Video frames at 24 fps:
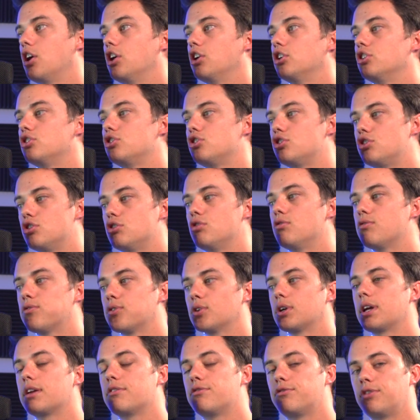shoot
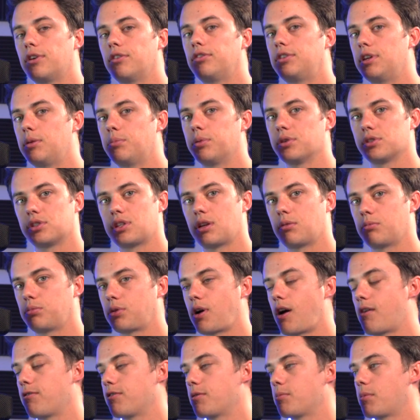for a fifty percent
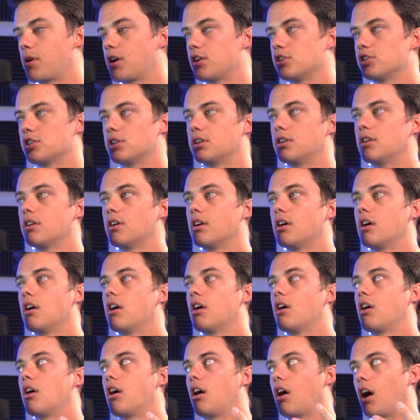profit margin
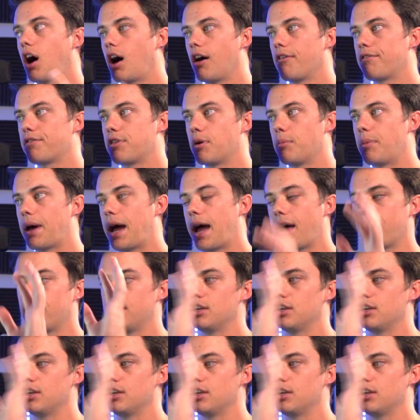off the bat.